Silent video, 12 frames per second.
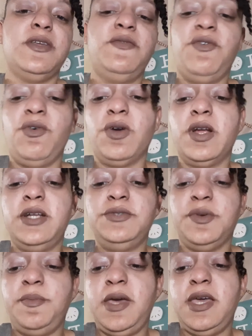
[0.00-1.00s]

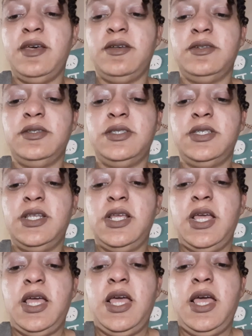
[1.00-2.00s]
400 pounds.
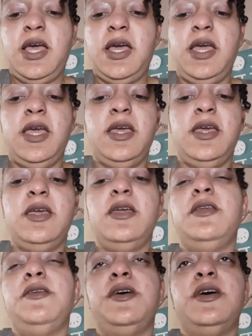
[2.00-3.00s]

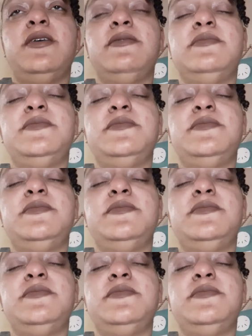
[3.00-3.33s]
And